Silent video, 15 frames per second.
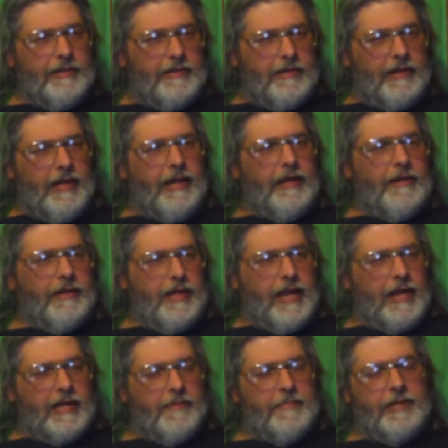so that I can
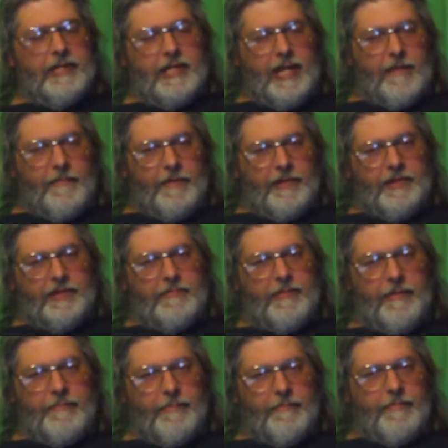jack the metabolism
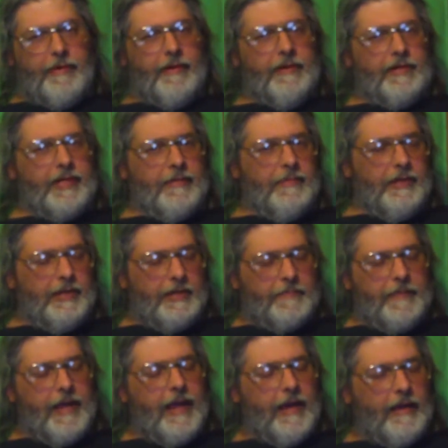up and burn some of this
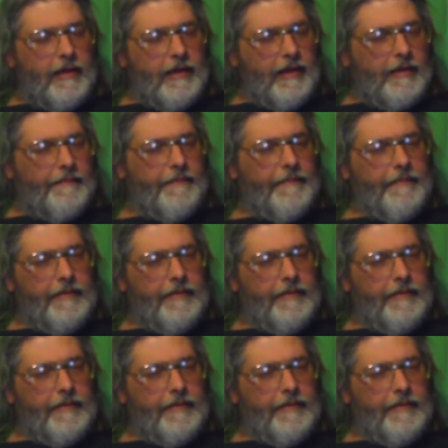back off,